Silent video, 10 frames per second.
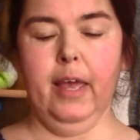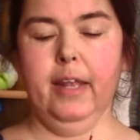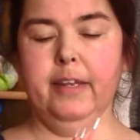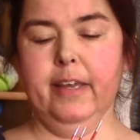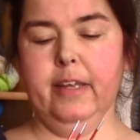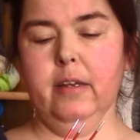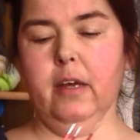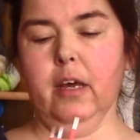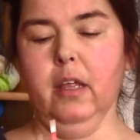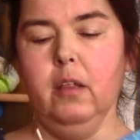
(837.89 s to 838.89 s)
And then
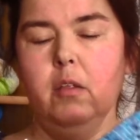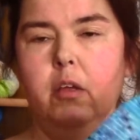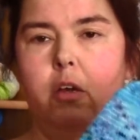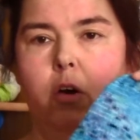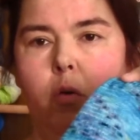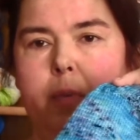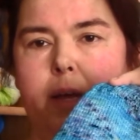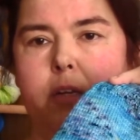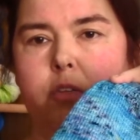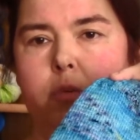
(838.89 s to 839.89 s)
I'll go
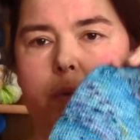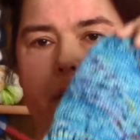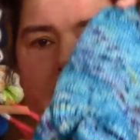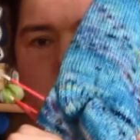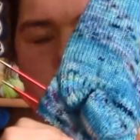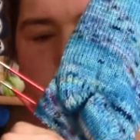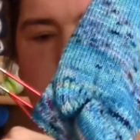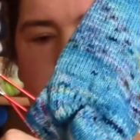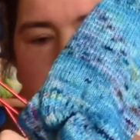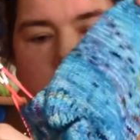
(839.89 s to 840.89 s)
back to my double
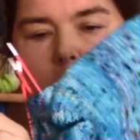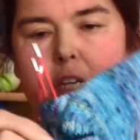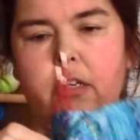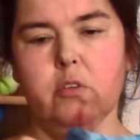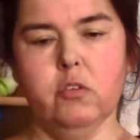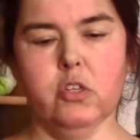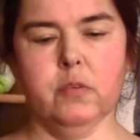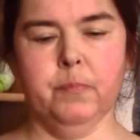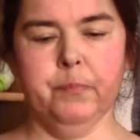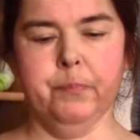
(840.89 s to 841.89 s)
pointed needles,